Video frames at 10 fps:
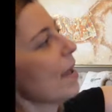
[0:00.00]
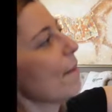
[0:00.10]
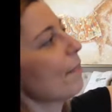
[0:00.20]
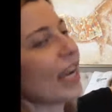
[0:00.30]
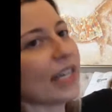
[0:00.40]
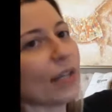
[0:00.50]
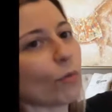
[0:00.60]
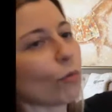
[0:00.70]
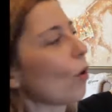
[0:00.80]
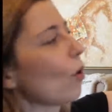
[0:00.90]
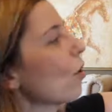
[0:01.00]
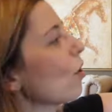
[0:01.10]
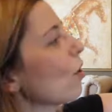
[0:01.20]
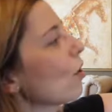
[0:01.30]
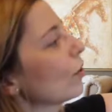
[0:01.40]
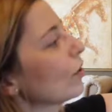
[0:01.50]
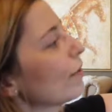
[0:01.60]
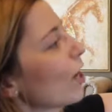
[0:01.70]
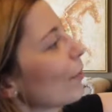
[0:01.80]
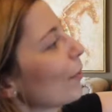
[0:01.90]
Penny rolled
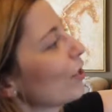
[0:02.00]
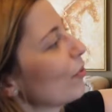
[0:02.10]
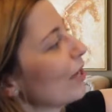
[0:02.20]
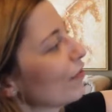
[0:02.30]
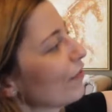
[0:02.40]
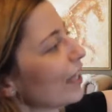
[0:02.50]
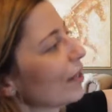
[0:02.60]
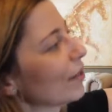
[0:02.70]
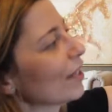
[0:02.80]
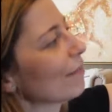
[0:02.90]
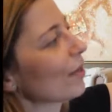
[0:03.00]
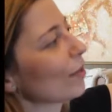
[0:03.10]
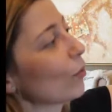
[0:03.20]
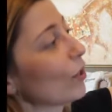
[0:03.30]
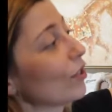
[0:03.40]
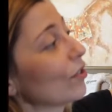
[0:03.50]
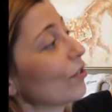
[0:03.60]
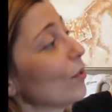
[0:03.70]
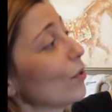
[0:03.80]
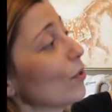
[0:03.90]
the marble between her fingers. The marble was
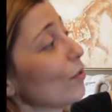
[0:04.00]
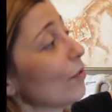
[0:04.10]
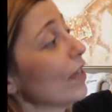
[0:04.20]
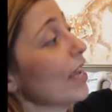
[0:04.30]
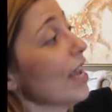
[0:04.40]
smooth.